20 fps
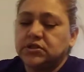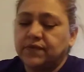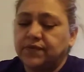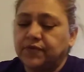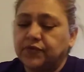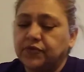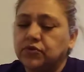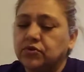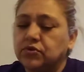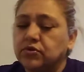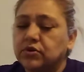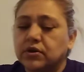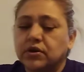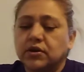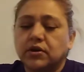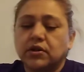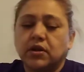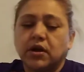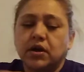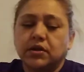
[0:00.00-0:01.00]
the full
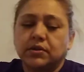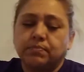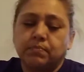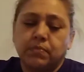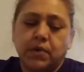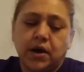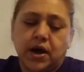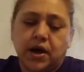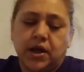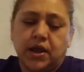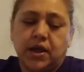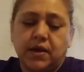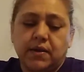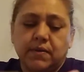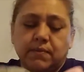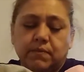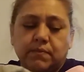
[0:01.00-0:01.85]
cloth body.